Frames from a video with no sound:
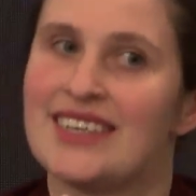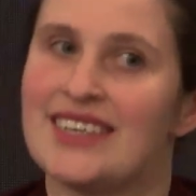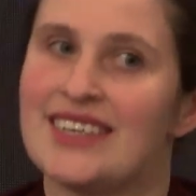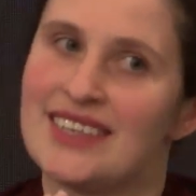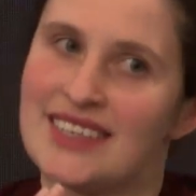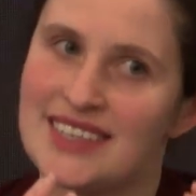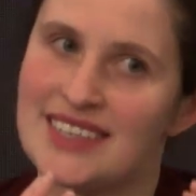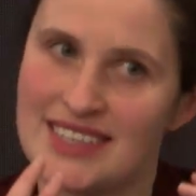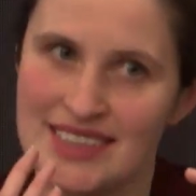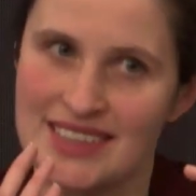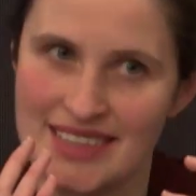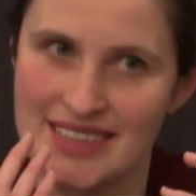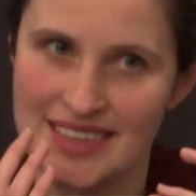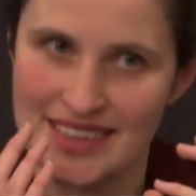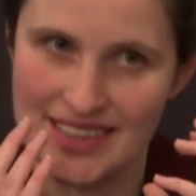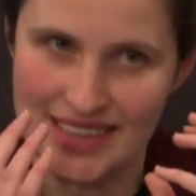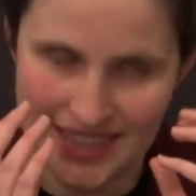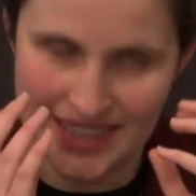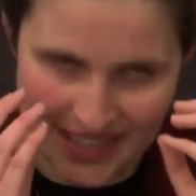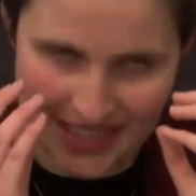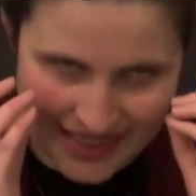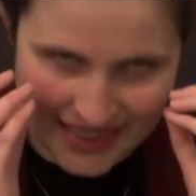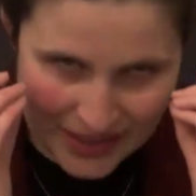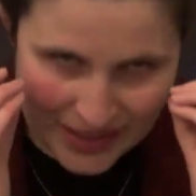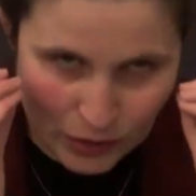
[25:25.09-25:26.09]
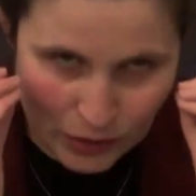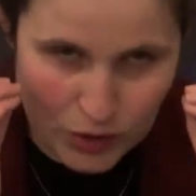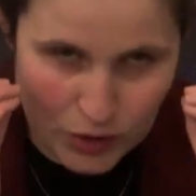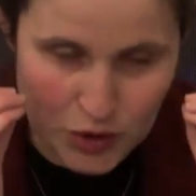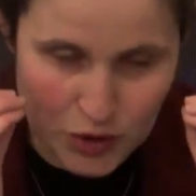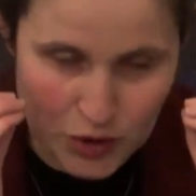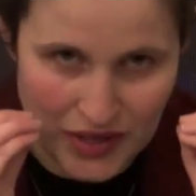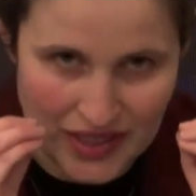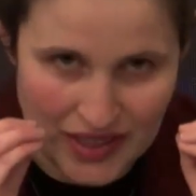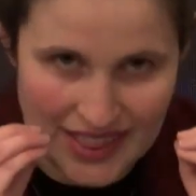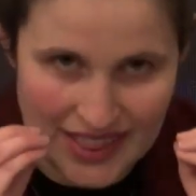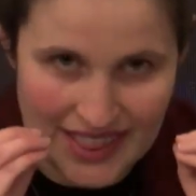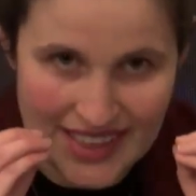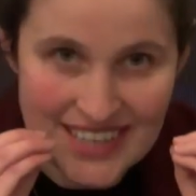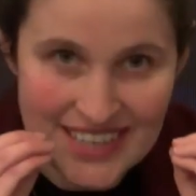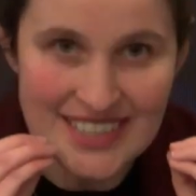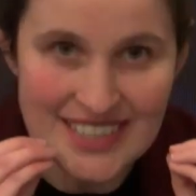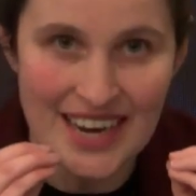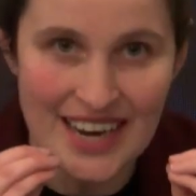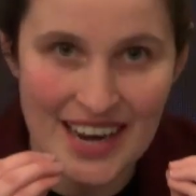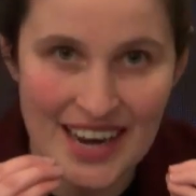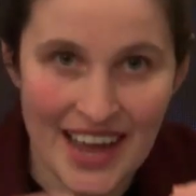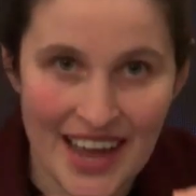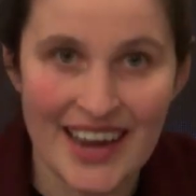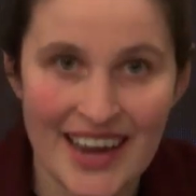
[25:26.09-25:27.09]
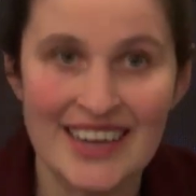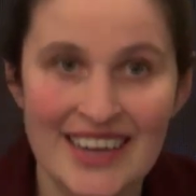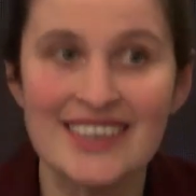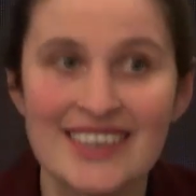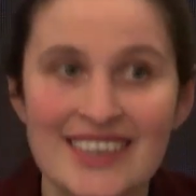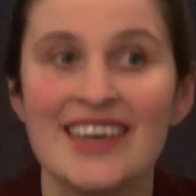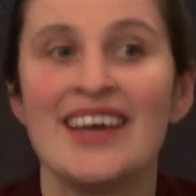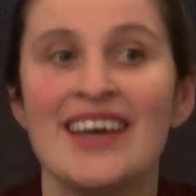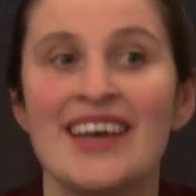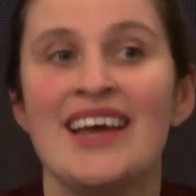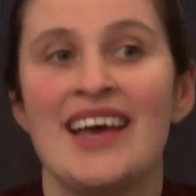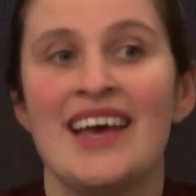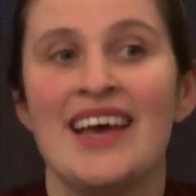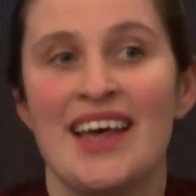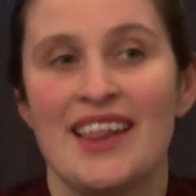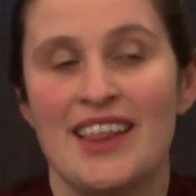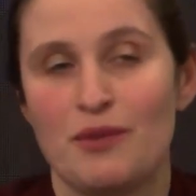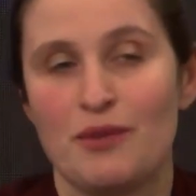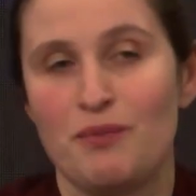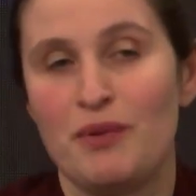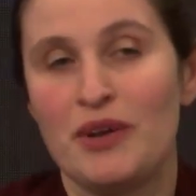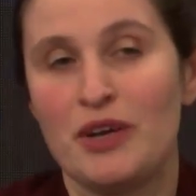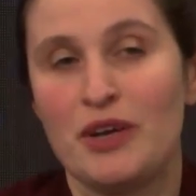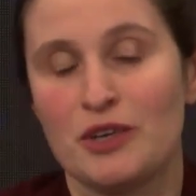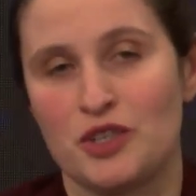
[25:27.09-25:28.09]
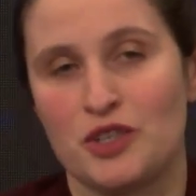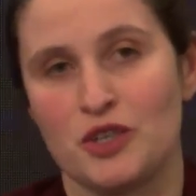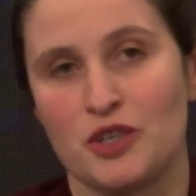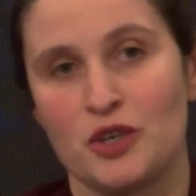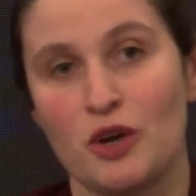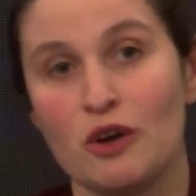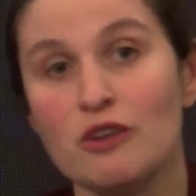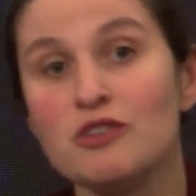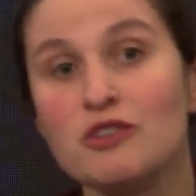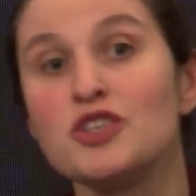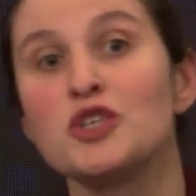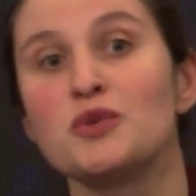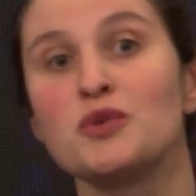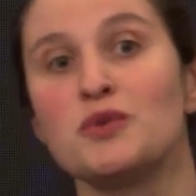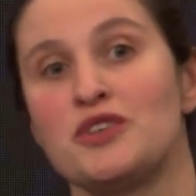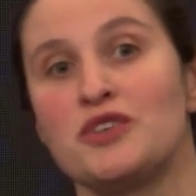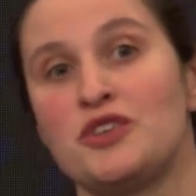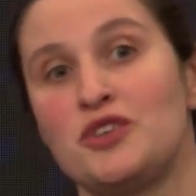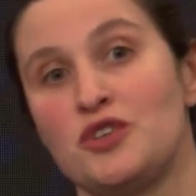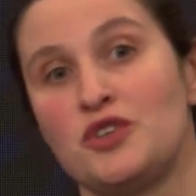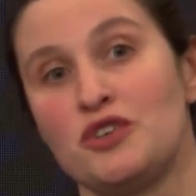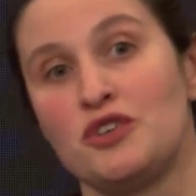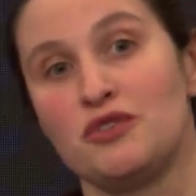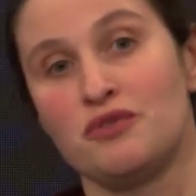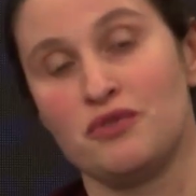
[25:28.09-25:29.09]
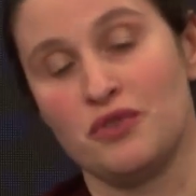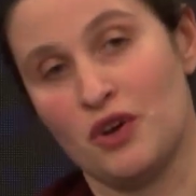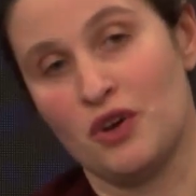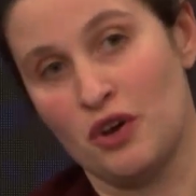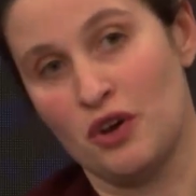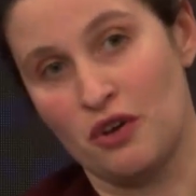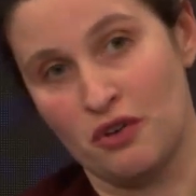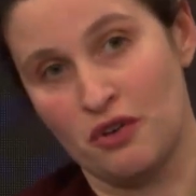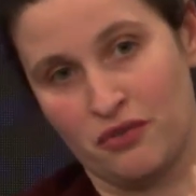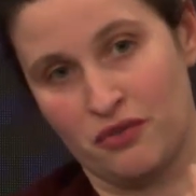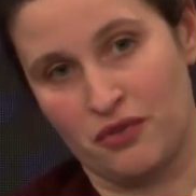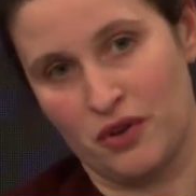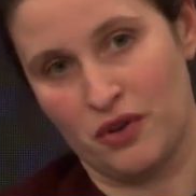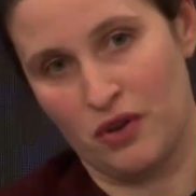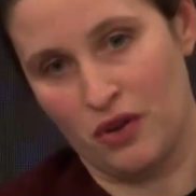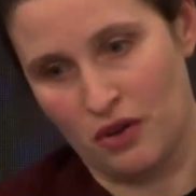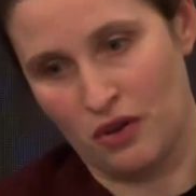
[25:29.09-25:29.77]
And it is also in this light that because the consequences of